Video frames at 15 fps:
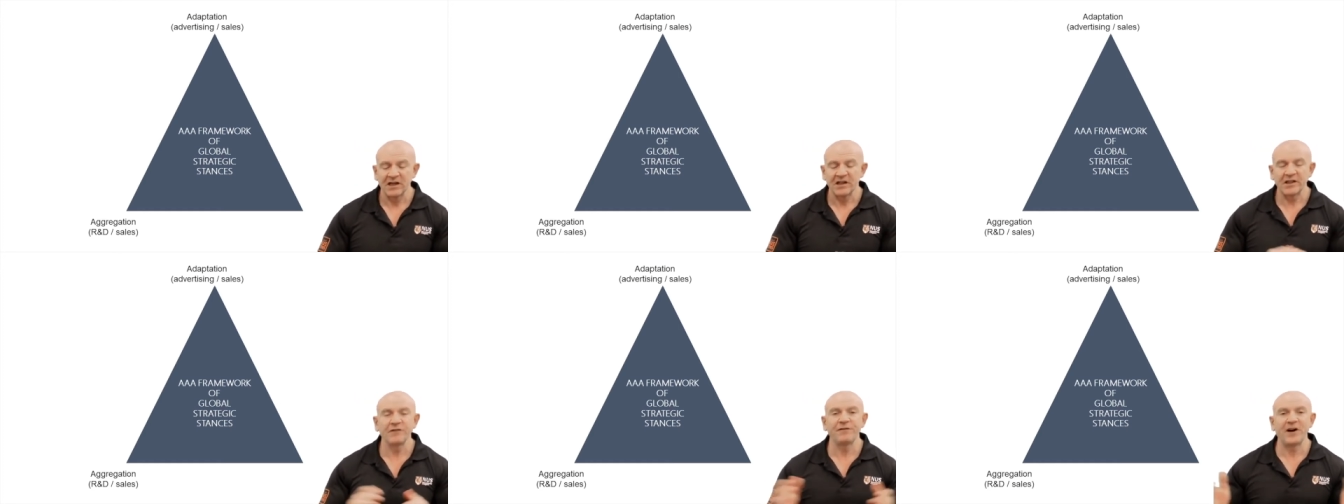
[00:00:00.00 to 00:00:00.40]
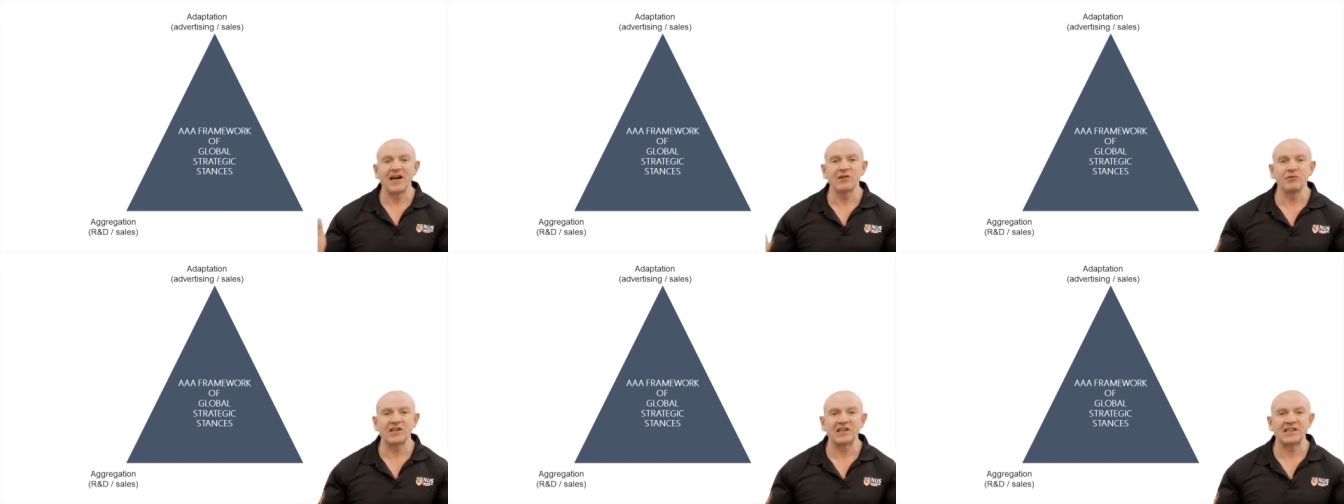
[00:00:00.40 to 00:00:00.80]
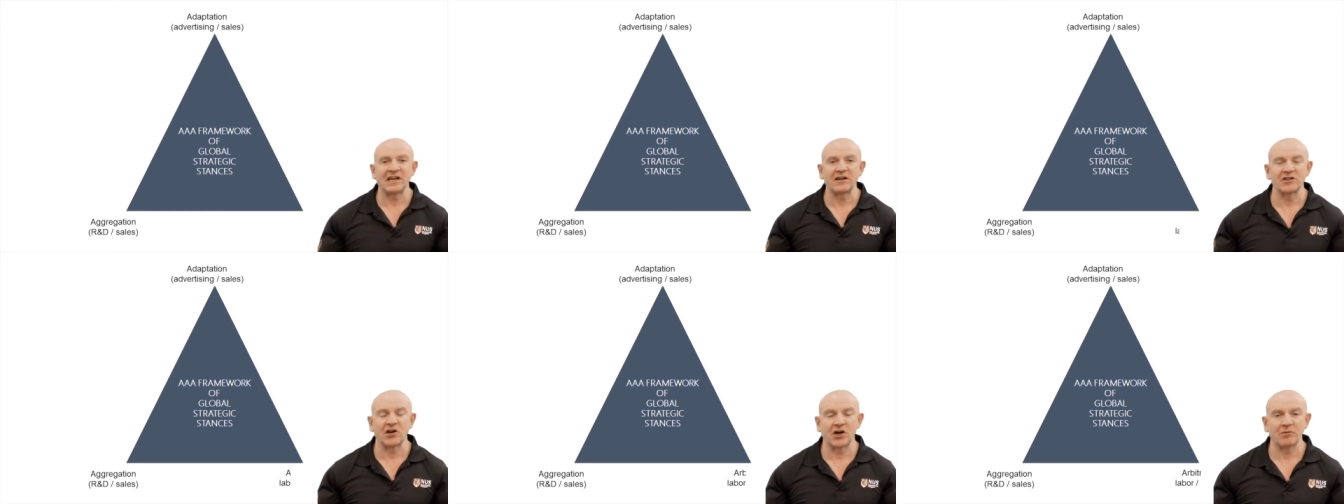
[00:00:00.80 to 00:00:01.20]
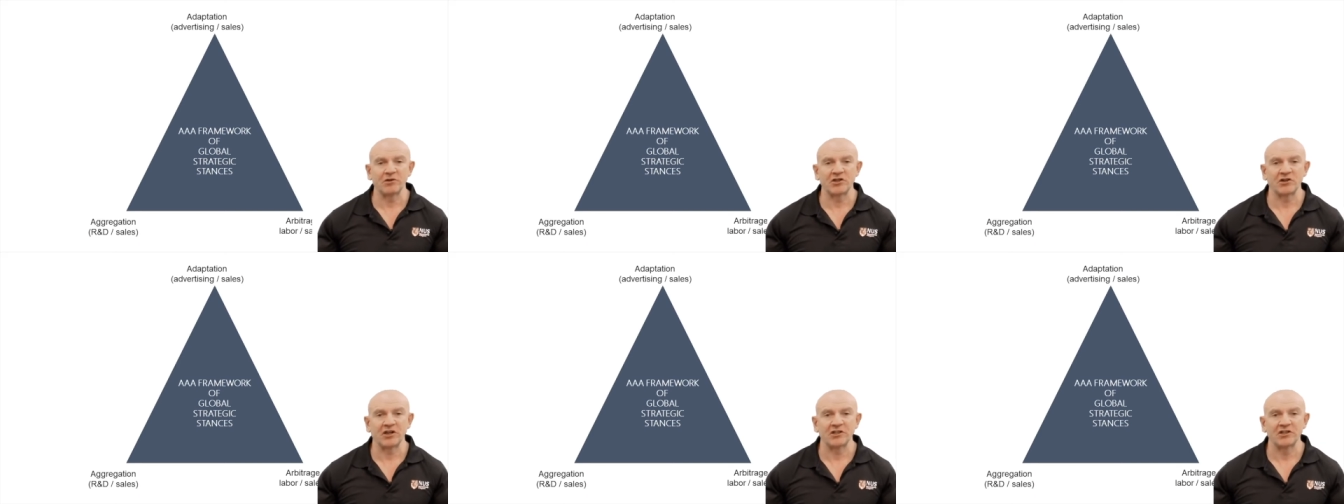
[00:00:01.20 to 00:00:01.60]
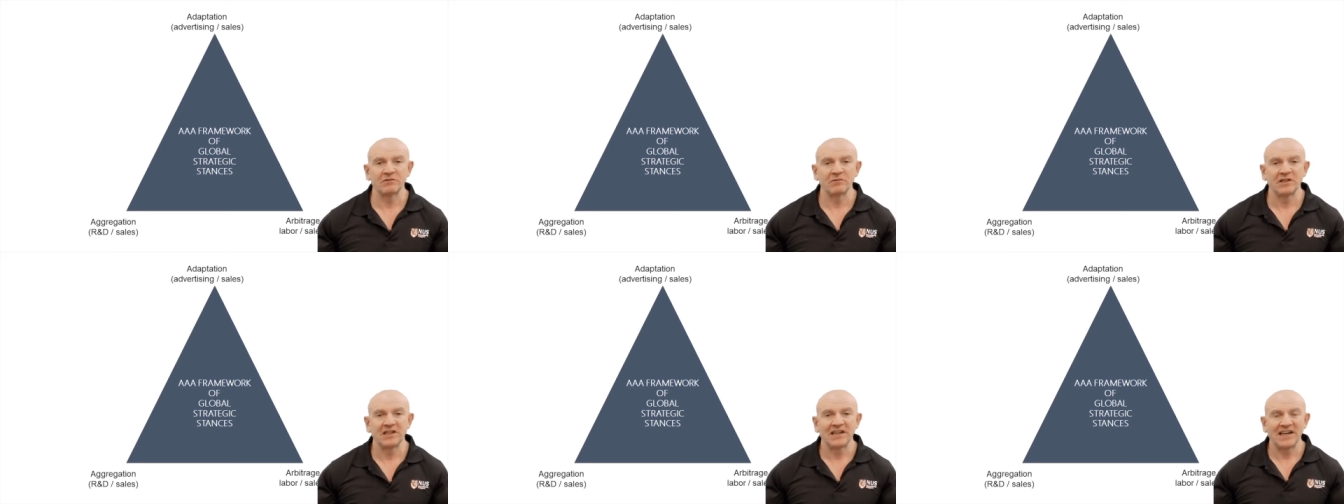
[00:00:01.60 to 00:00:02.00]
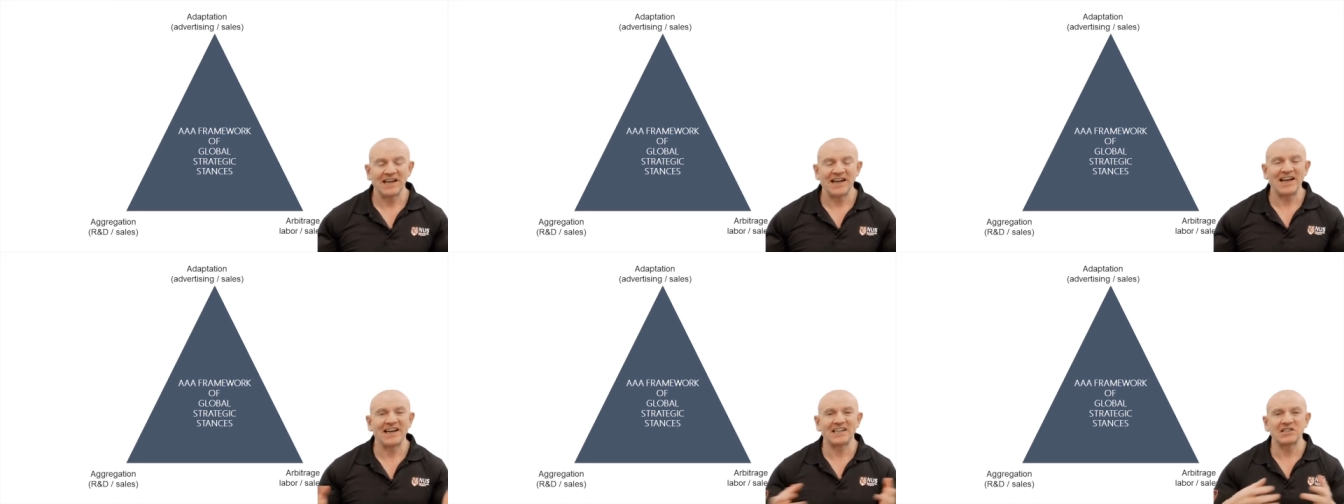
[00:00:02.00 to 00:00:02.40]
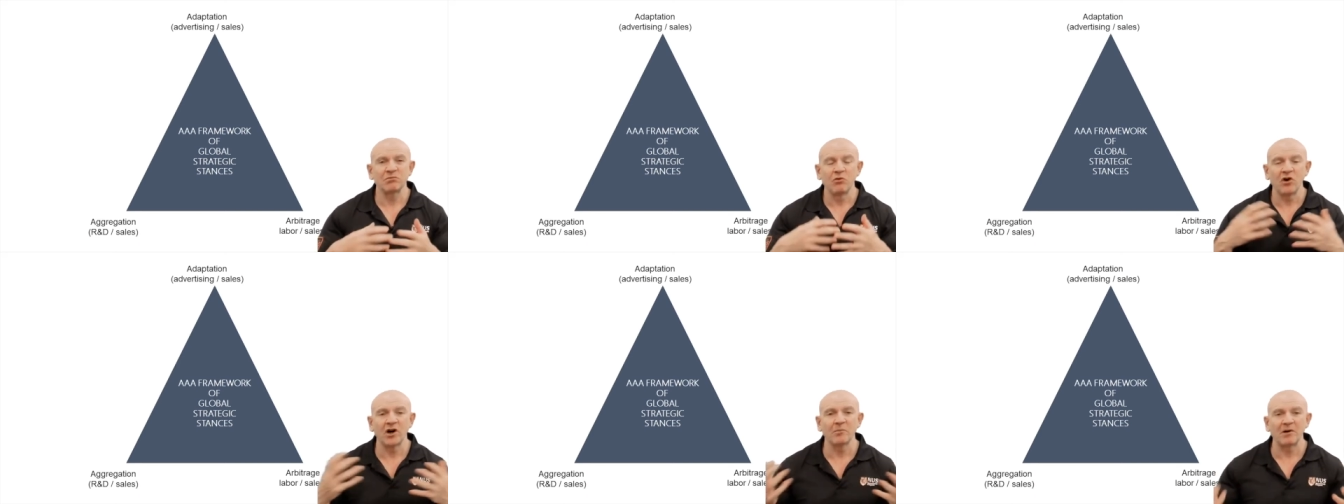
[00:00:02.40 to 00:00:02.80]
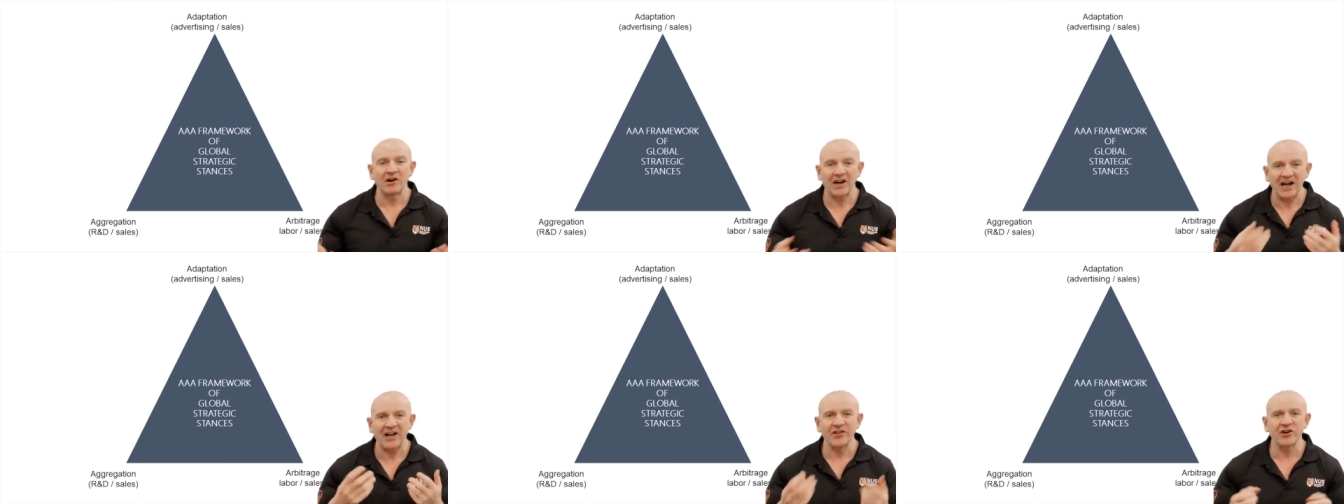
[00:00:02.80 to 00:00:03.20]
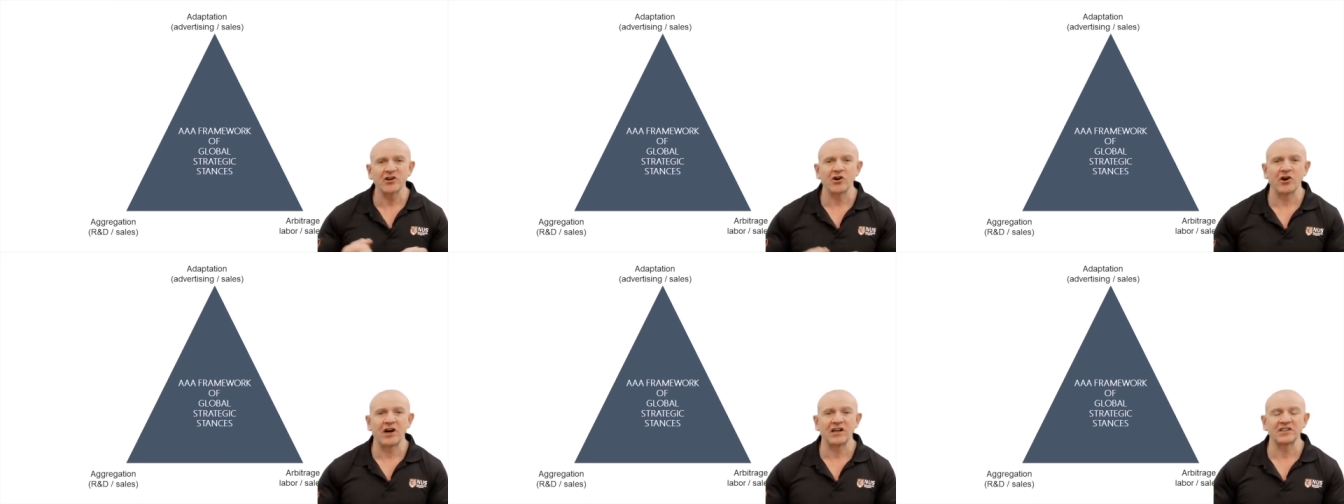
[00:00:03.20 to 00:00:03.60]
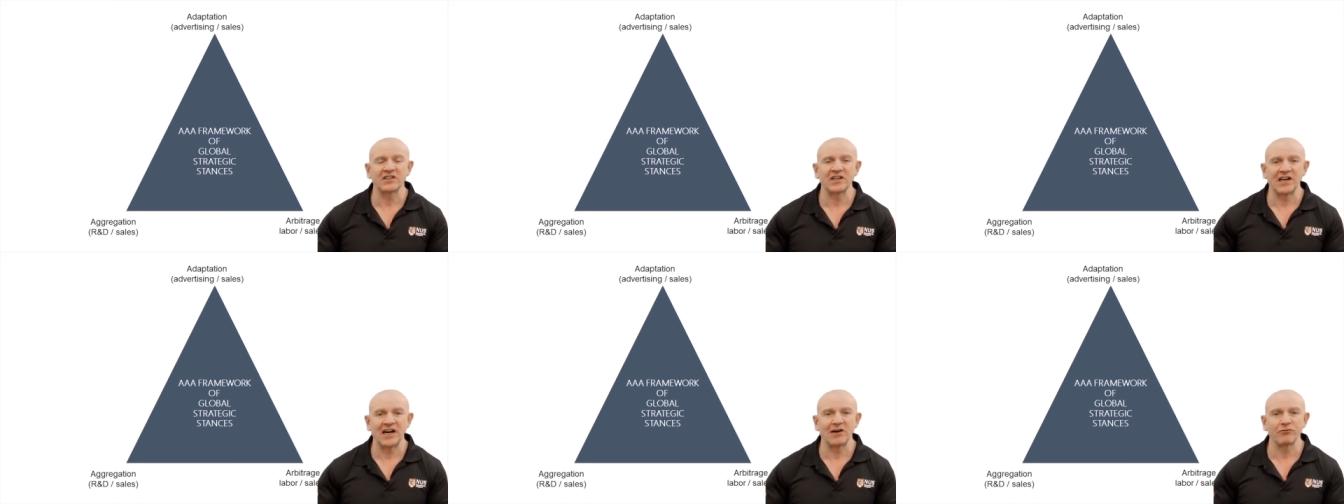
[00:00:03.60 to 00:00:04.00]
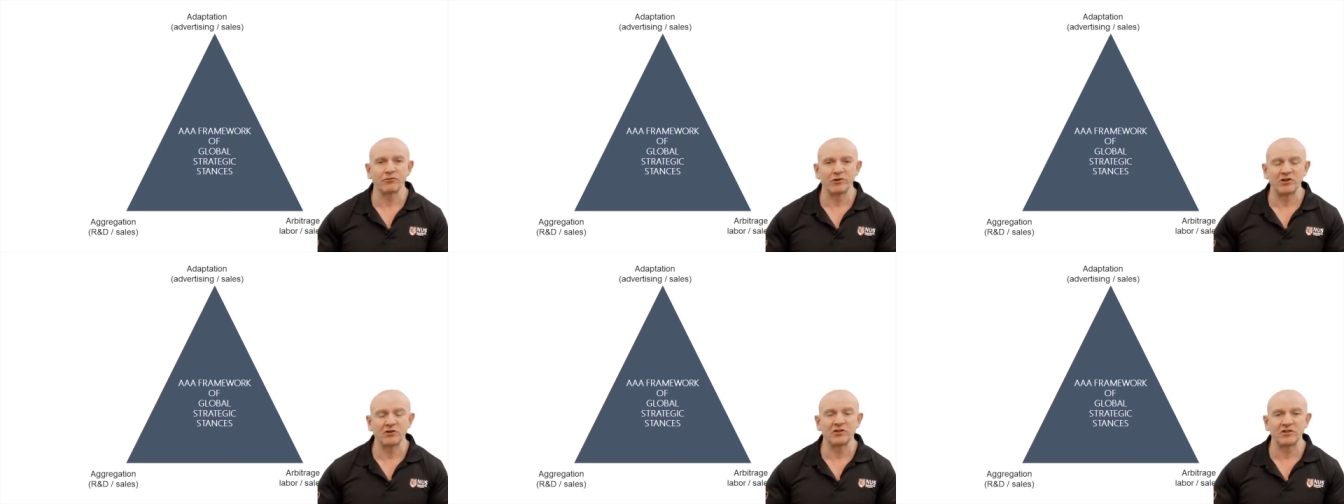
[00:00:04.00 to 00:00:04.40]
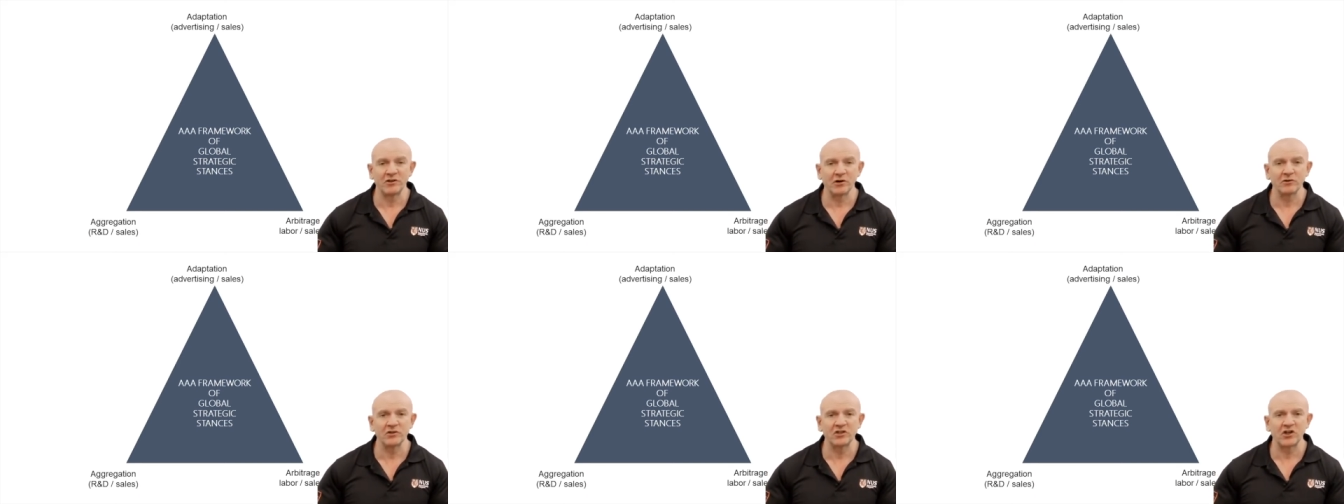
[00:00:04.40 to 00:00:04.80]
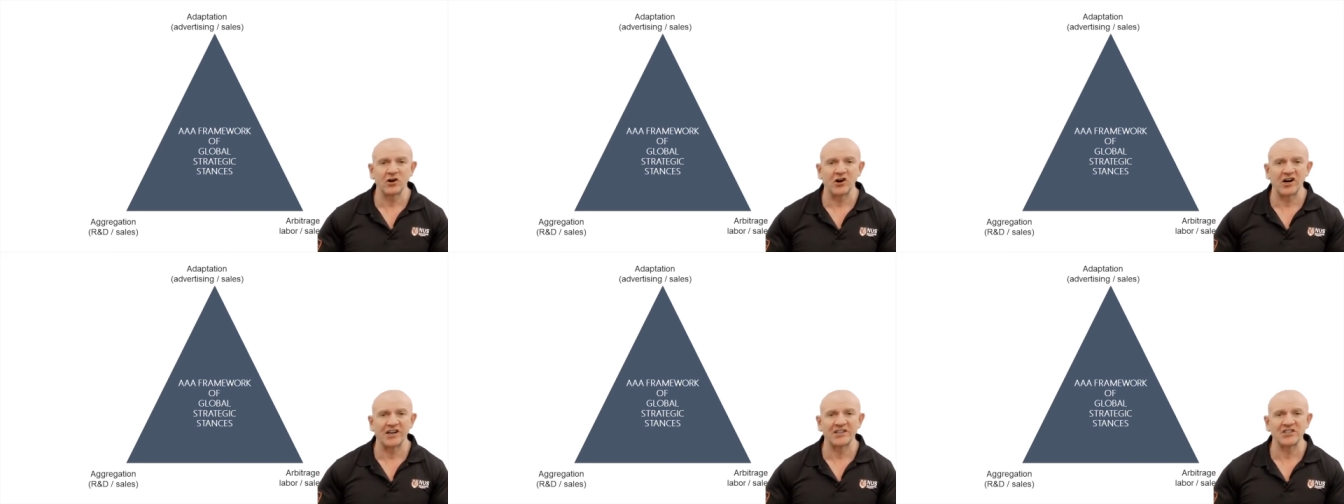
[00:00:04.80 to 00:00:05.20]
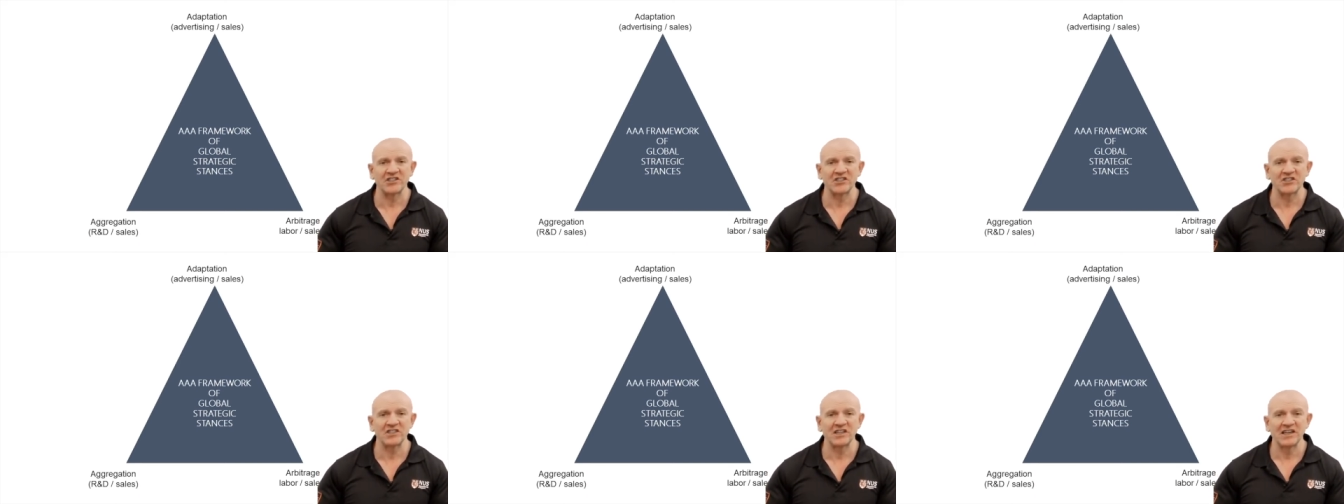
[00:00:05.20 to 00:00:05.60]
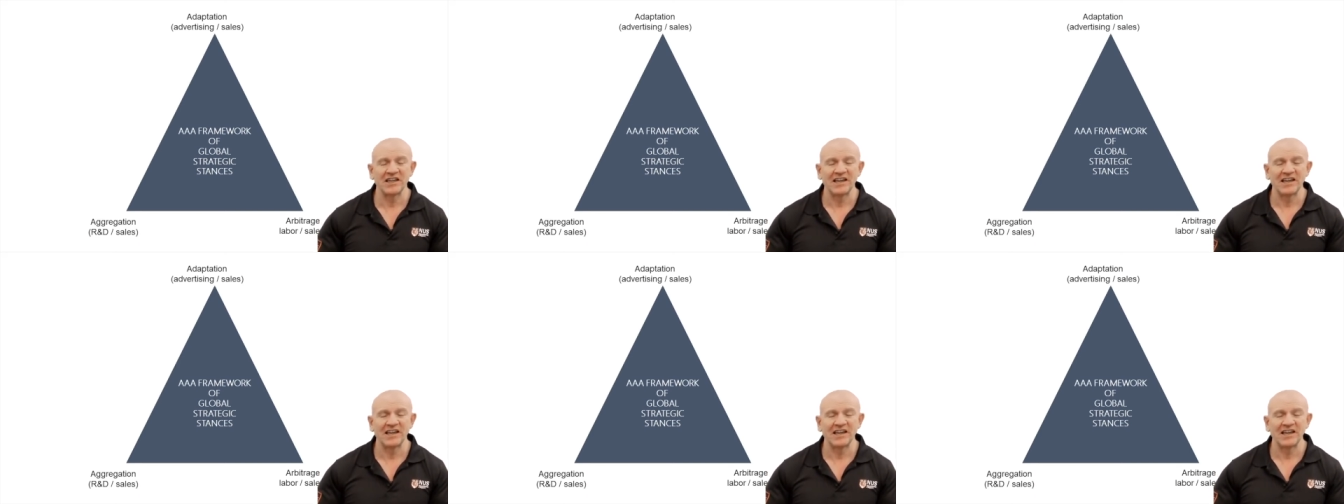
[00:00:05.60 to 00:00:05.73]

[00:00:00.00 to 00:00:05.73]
Then finally, we get down to arbitrage. And it's more about other costs and how we reduce those costs